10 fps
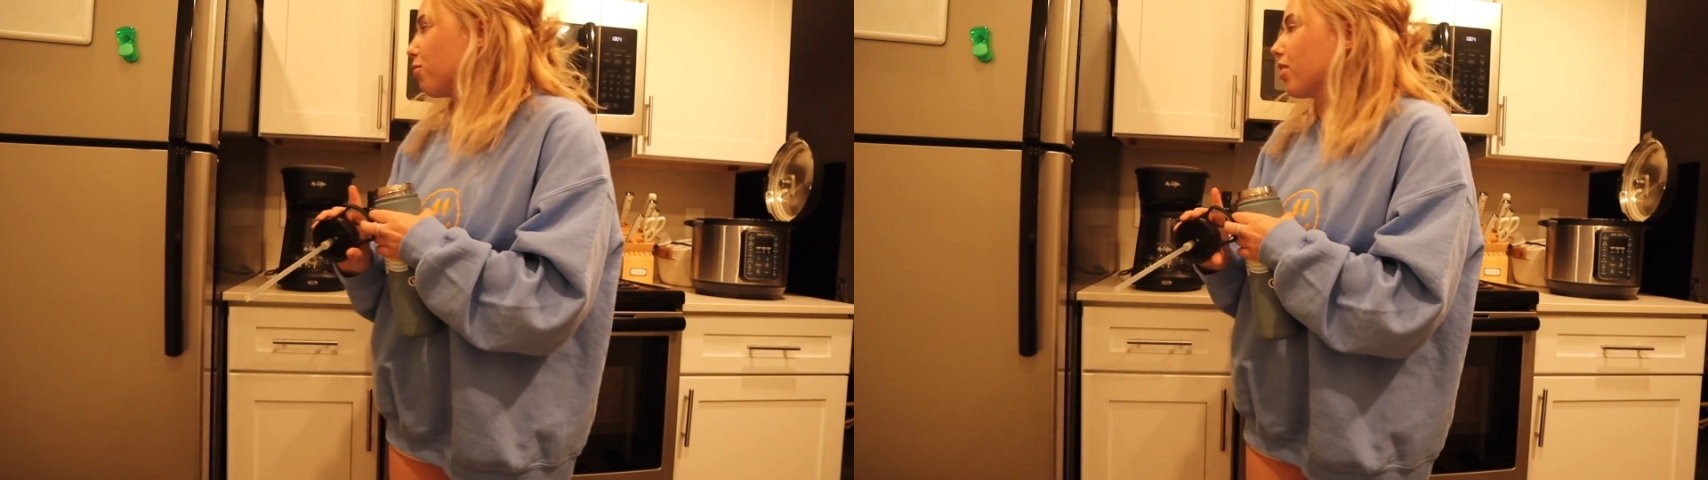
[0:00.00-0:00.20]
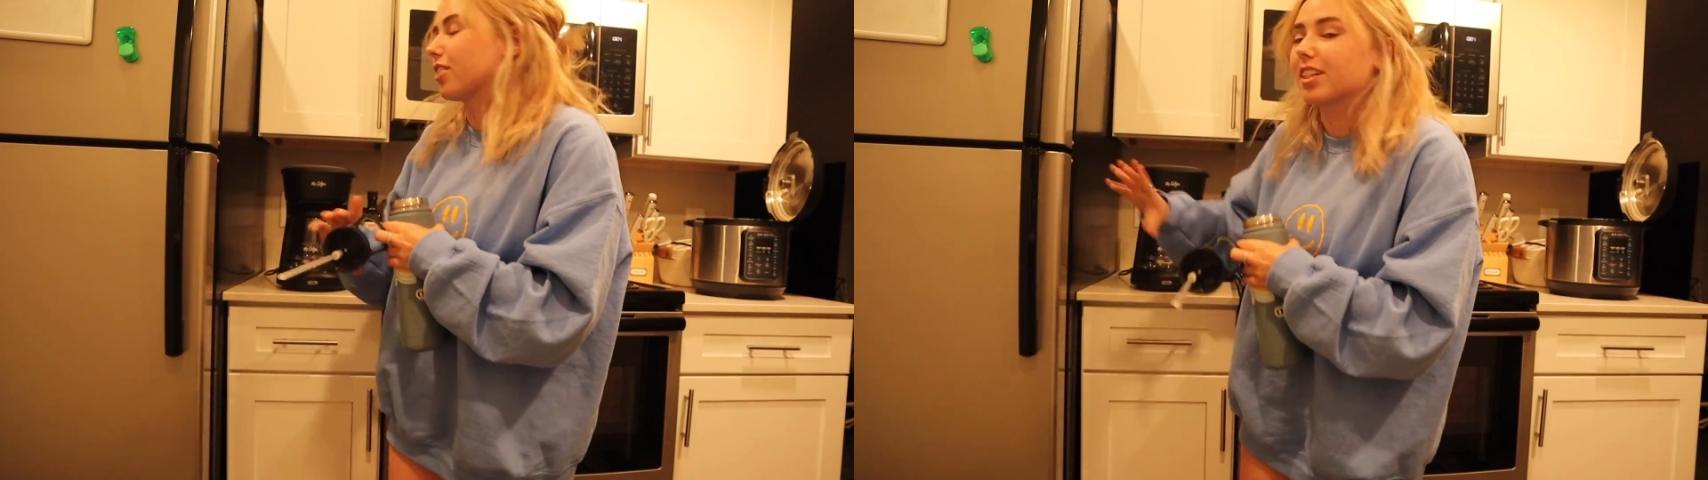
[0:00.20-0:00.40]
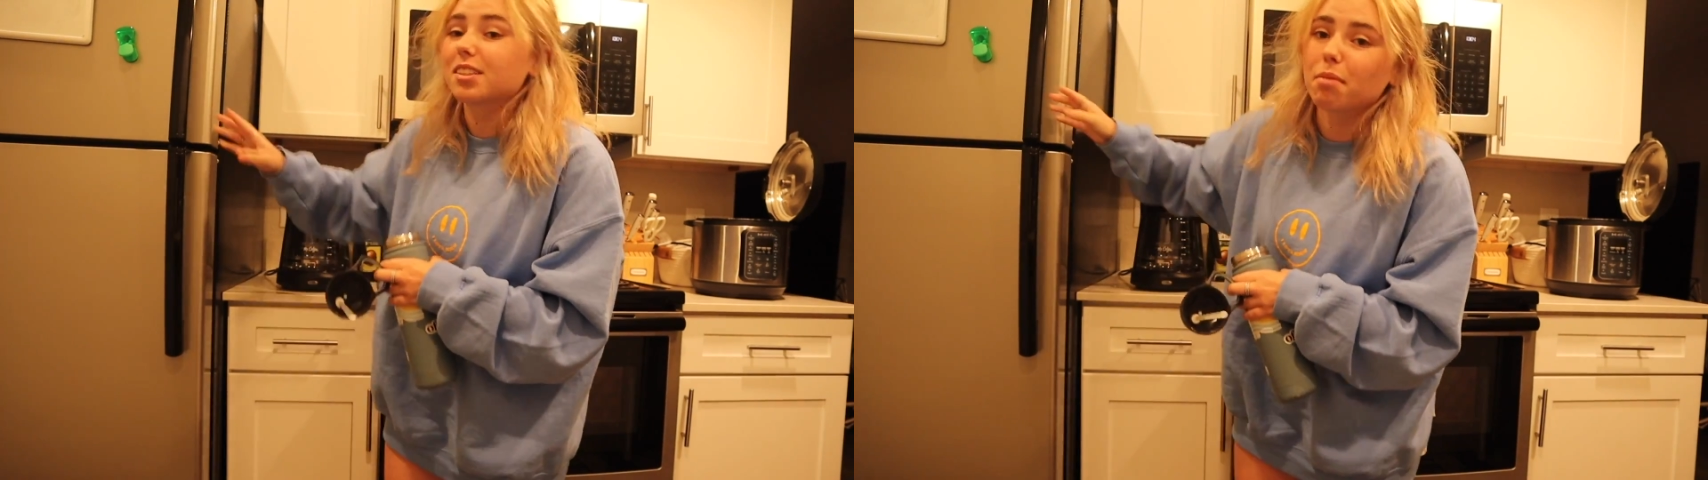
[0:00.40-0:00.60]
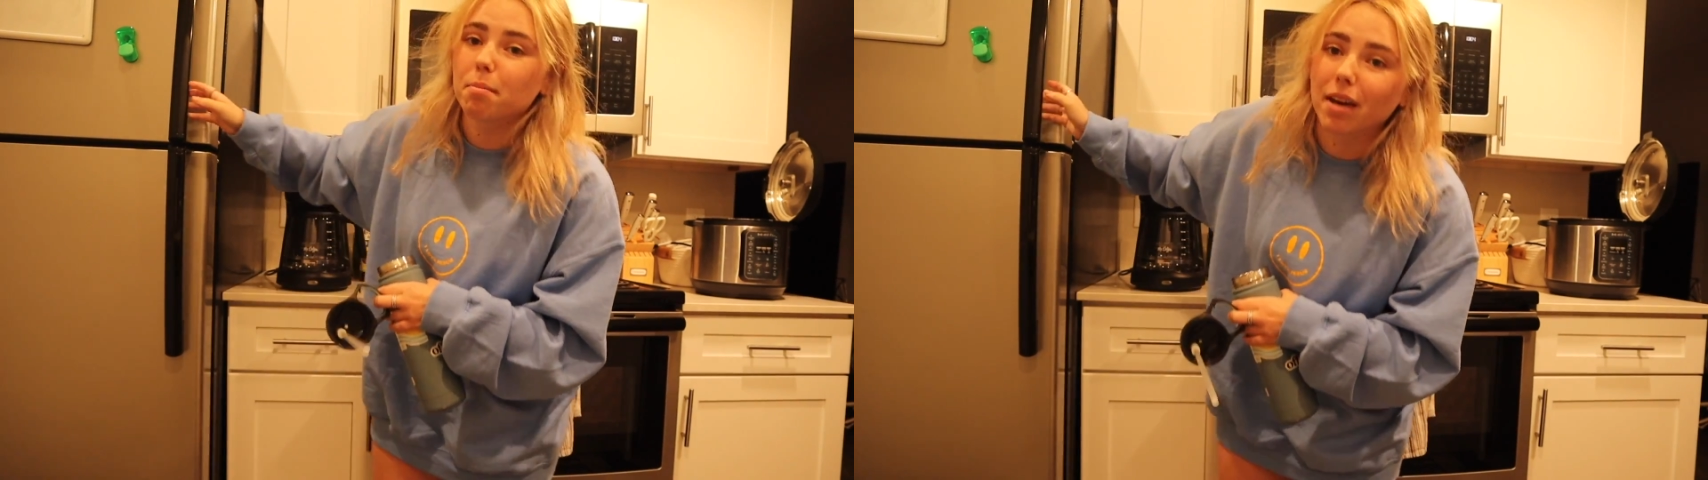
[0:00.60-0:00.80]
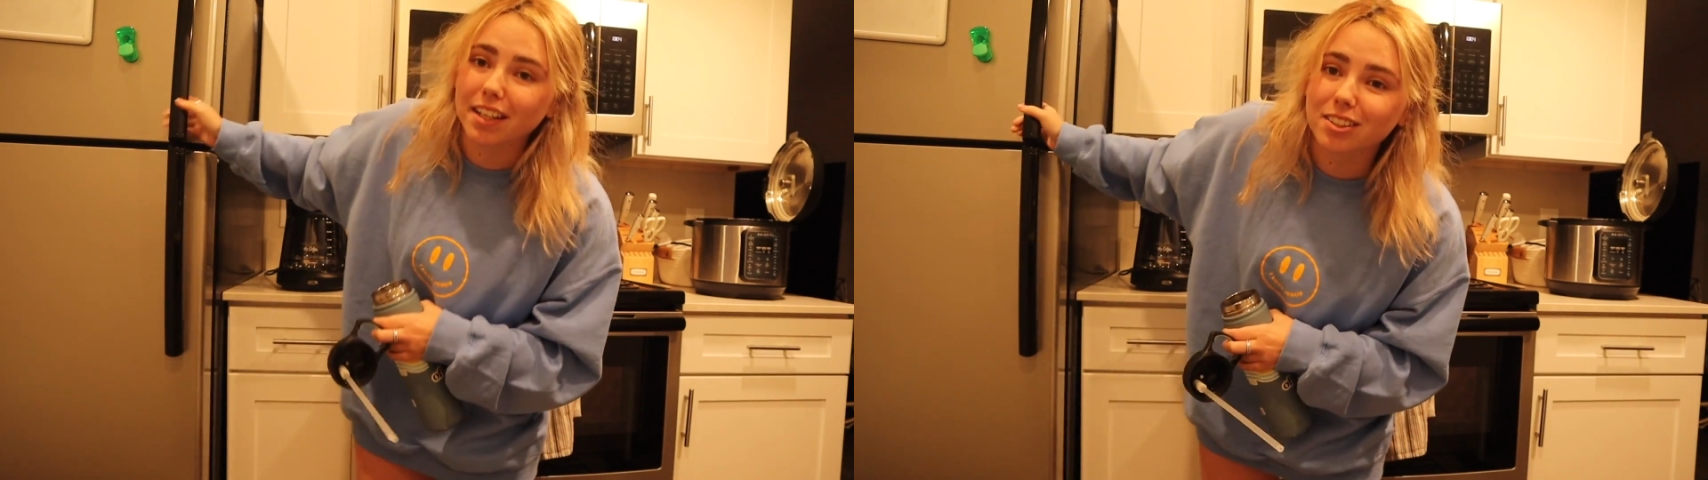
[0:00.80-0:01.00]
water next to my
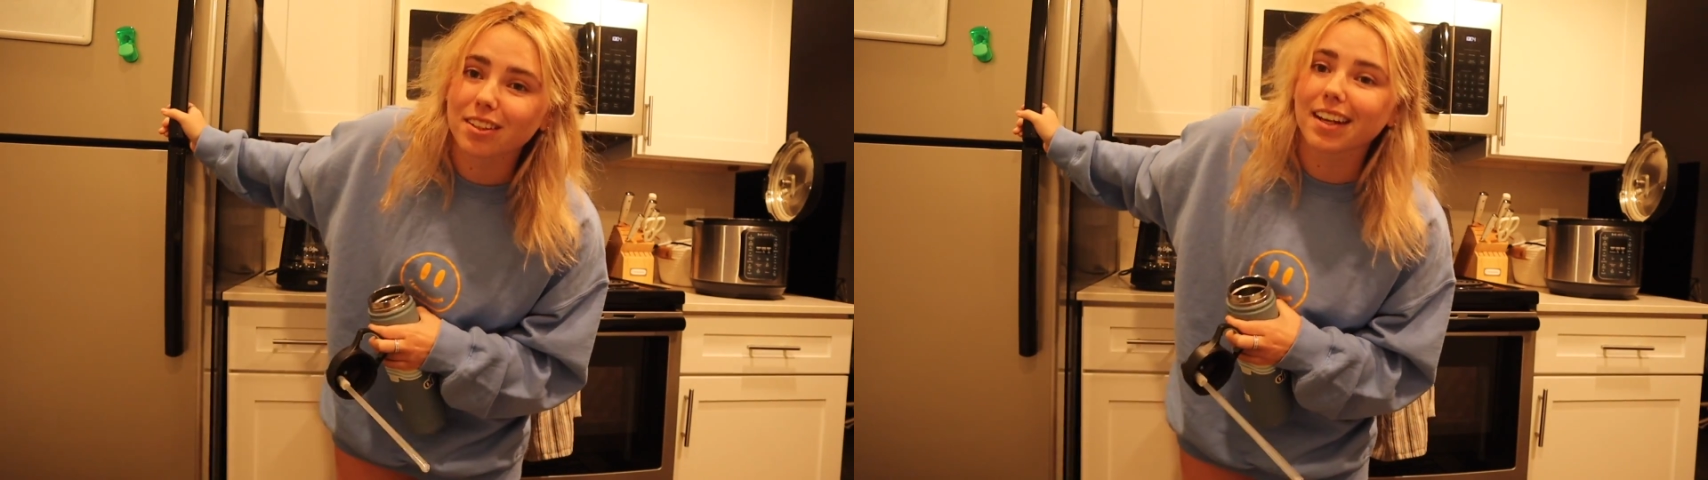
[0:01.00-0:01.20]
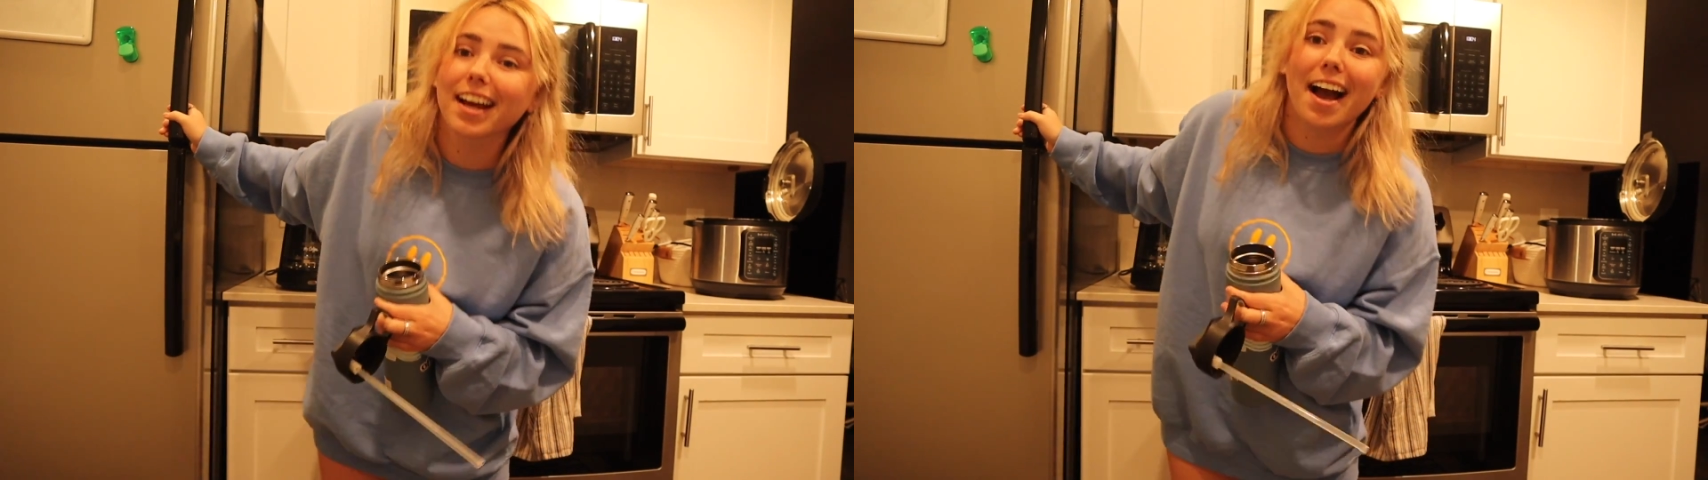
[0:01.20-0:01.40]
bed so that I